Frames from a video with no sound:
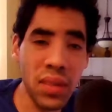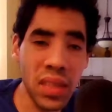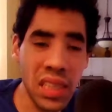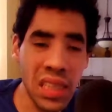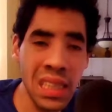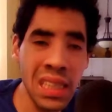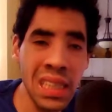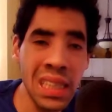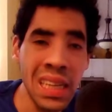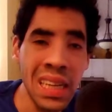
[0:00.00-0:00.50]

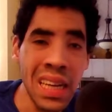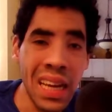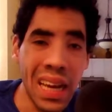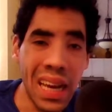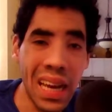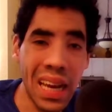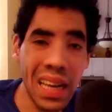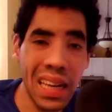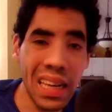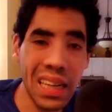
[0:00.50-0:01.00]
mission,
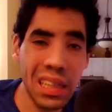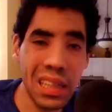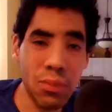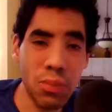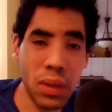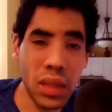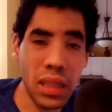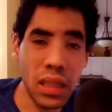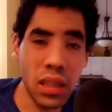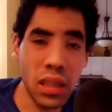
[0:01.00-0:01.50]
and
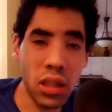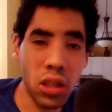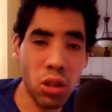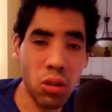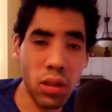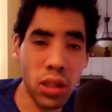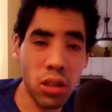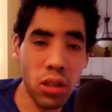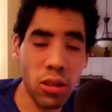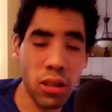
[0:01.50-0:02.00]
expecting no know
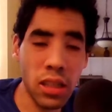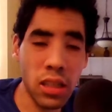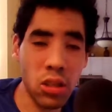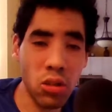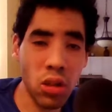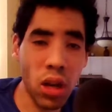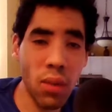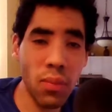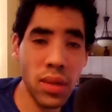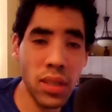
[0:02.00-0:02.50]
if you get
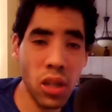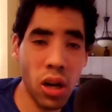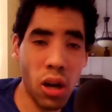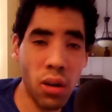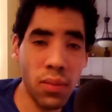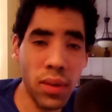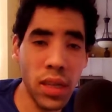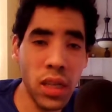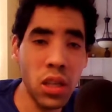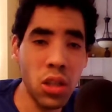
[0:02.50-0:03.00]
surrounded by
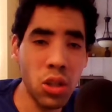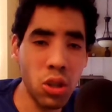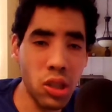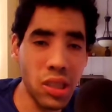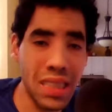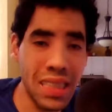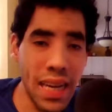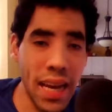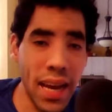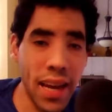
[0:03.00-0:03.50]
zombies,
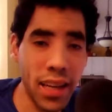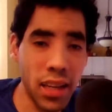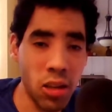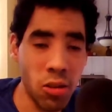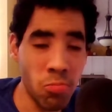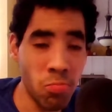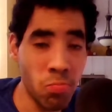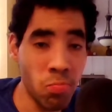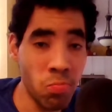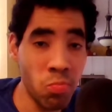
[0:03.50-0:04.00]
you're dead.
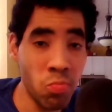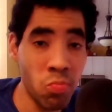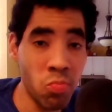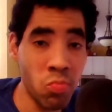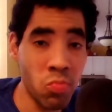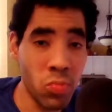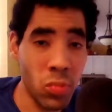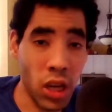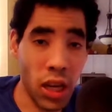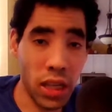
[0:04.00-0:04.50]

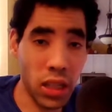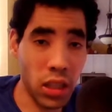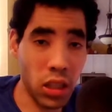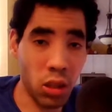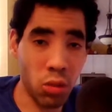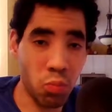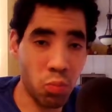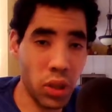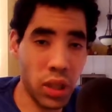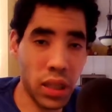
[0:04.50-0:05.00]
And
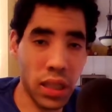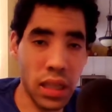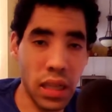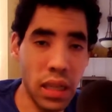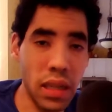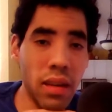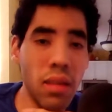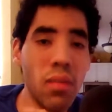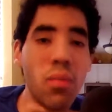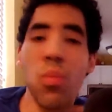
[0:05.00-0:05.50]
you're
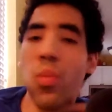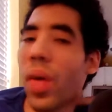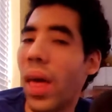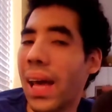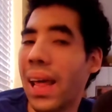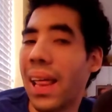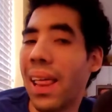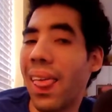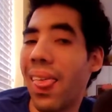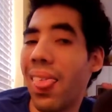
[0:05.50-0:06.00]
dead. Dead
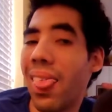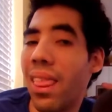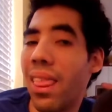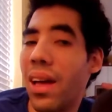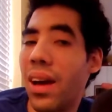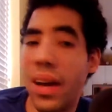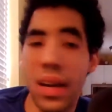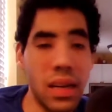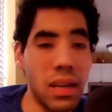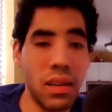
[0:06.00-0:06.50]

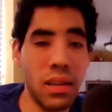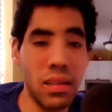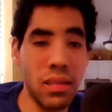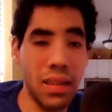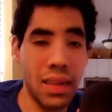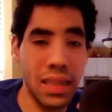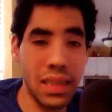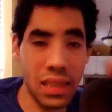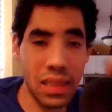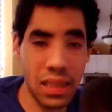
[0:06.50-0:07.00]

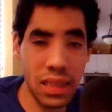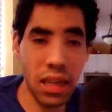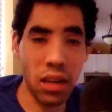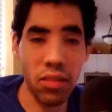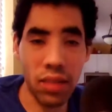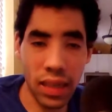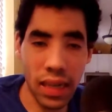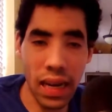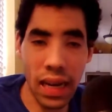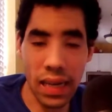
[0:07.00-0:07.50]
like
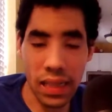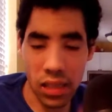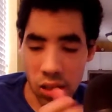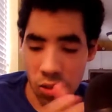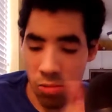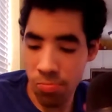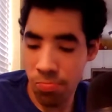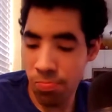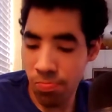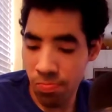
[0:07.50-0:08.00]
that.
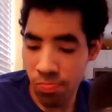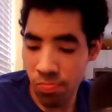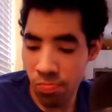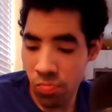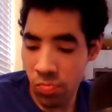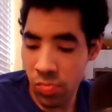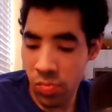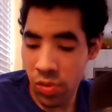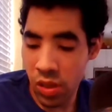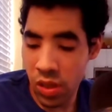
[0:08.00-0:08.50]

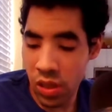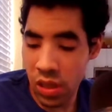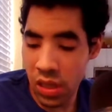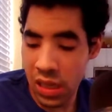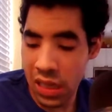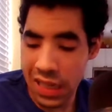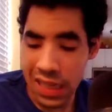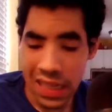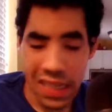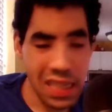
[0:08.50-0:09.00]

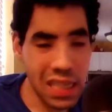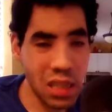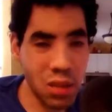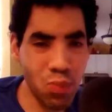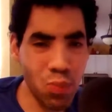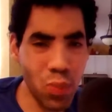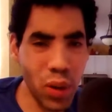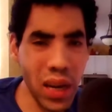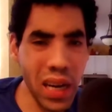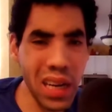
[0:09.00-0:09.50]

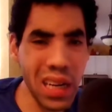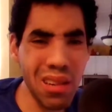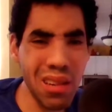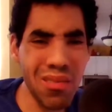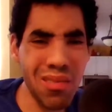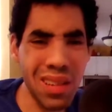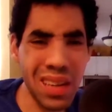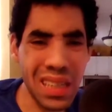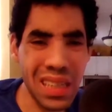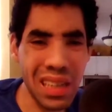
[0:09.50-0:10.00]
Speaking
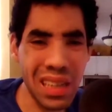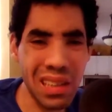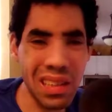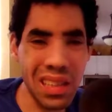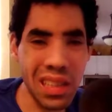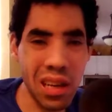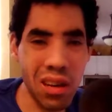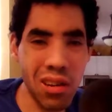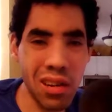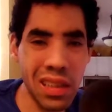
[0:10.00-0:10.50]
of Richard and
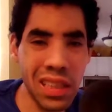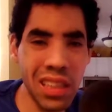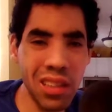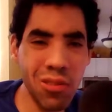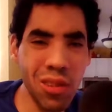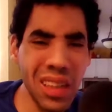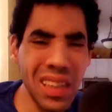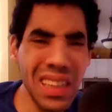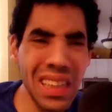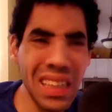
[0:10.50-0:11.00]
George,
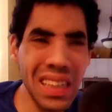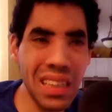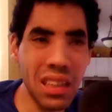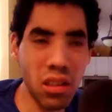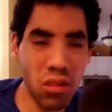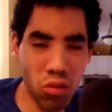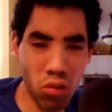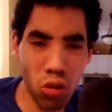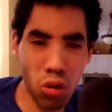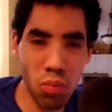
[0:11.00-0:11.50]
let's get
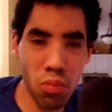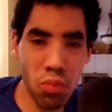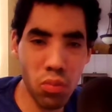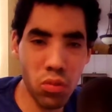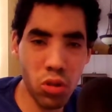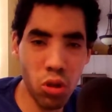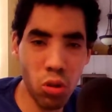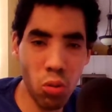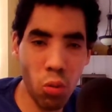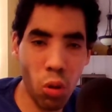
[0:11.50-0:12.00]
to
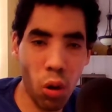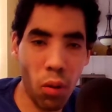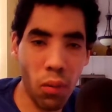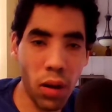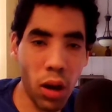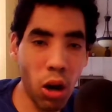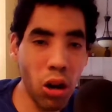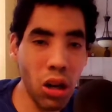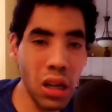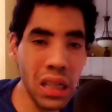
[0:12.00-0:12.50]
our
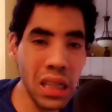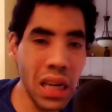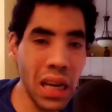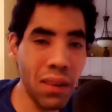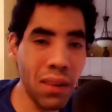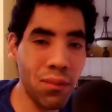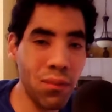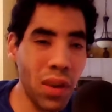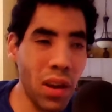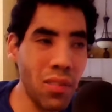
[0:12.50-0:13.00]

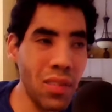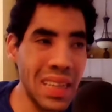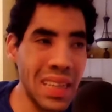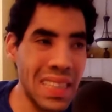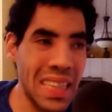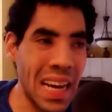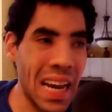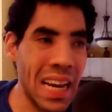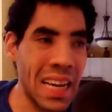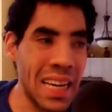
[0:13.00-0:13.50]
online favorite
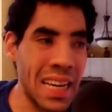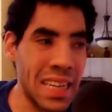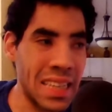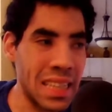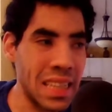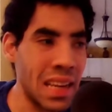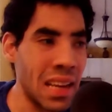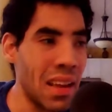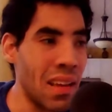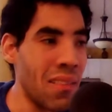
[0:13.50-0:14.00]
antagonist,